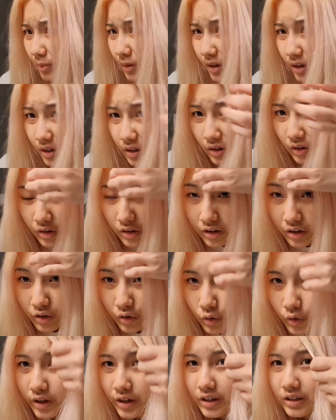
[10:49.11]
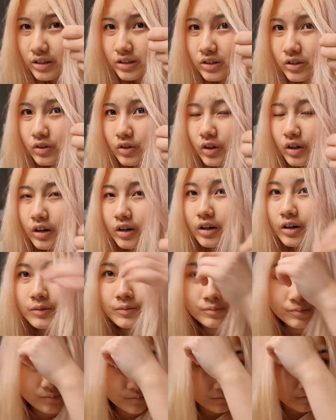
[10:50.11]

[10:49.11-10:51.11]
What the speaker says: but you know, the green is still there.